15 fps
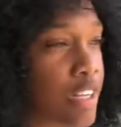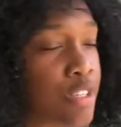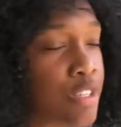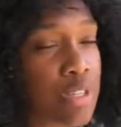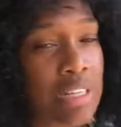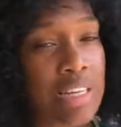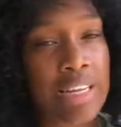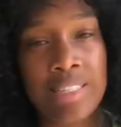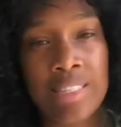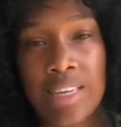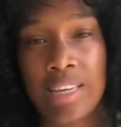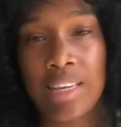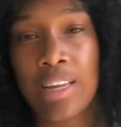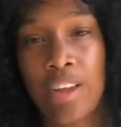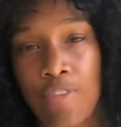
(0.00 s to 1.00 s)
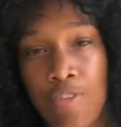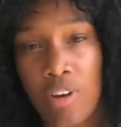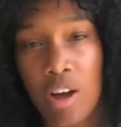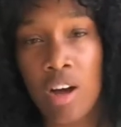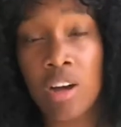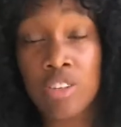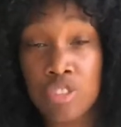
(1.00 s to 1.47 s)
So let's say if
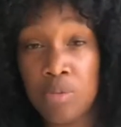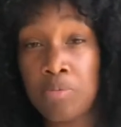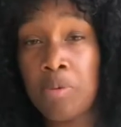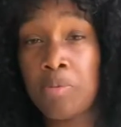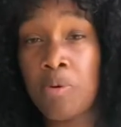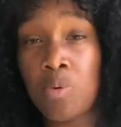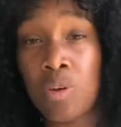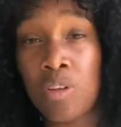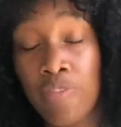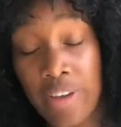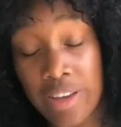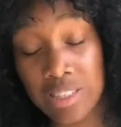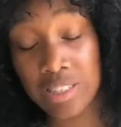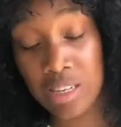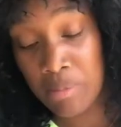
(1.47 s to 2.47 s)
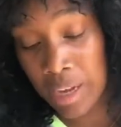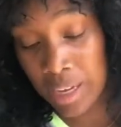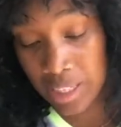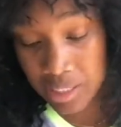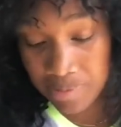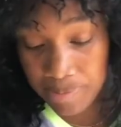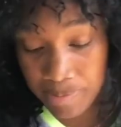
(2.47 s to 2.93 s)
100 people were infected by
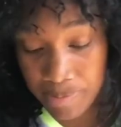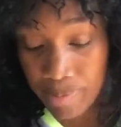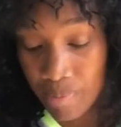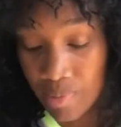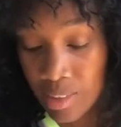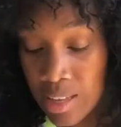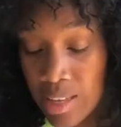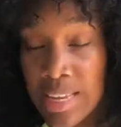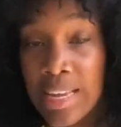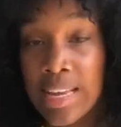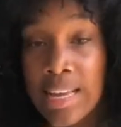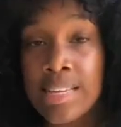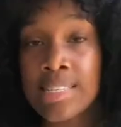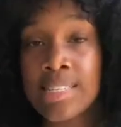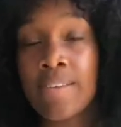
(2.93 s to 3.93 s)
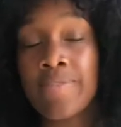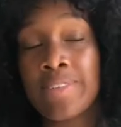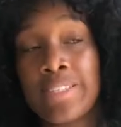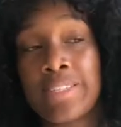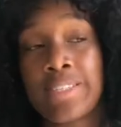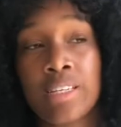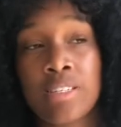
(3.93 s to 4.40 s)
it,
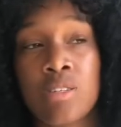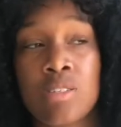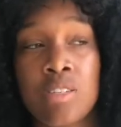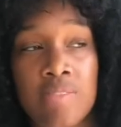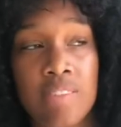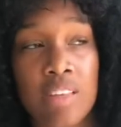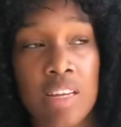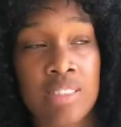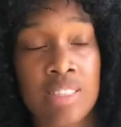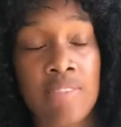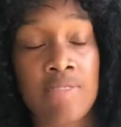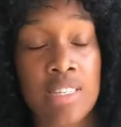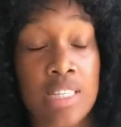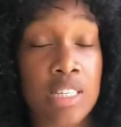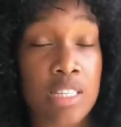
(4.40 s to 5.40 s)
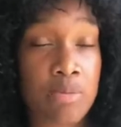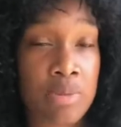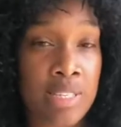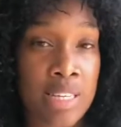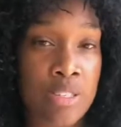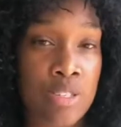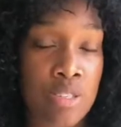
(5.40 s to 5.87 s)
76% out of
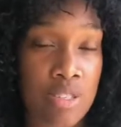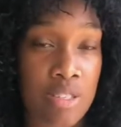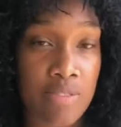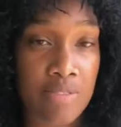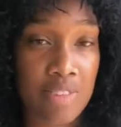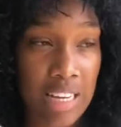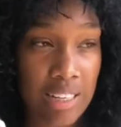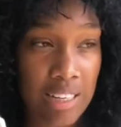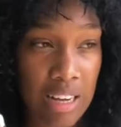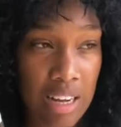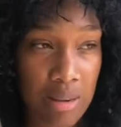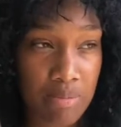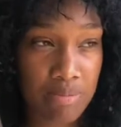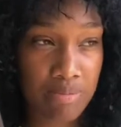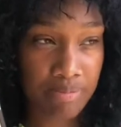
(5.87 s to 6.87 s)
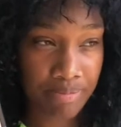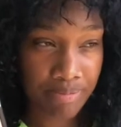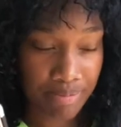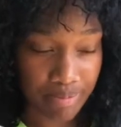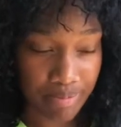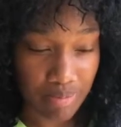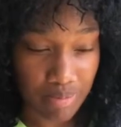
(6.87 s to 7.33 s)
that,
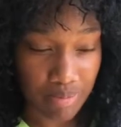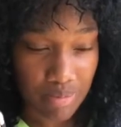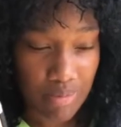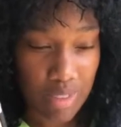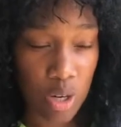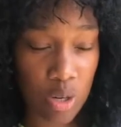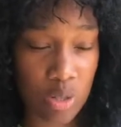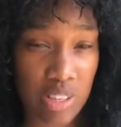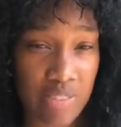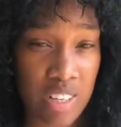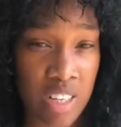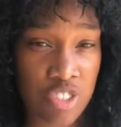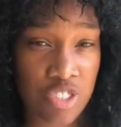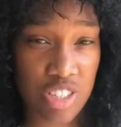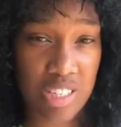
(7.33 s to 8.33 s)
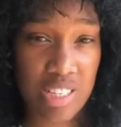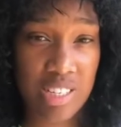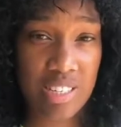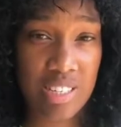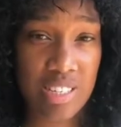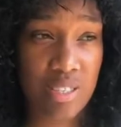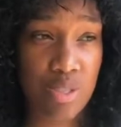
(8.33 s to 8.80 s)
out of the 100
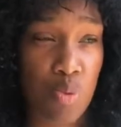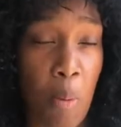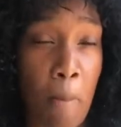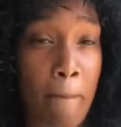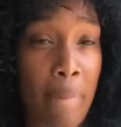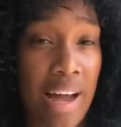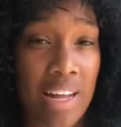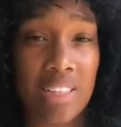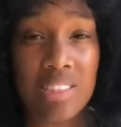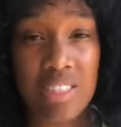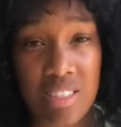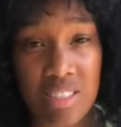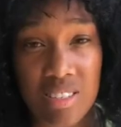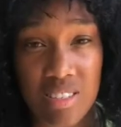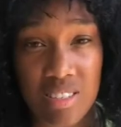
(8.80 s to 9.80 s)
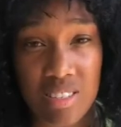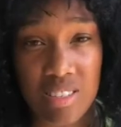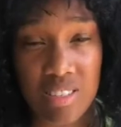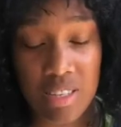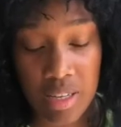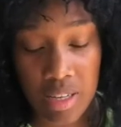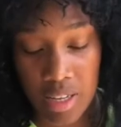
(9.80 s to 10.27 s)
cases were mild
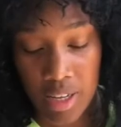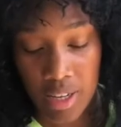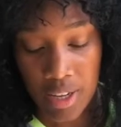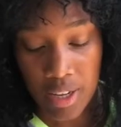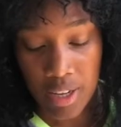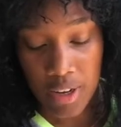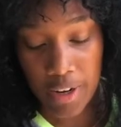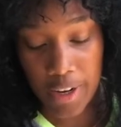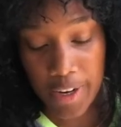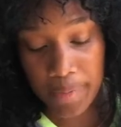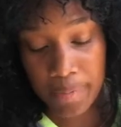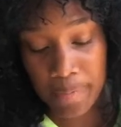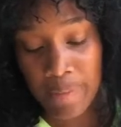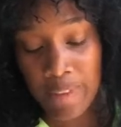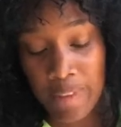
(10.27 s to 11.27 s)
cases. Alright?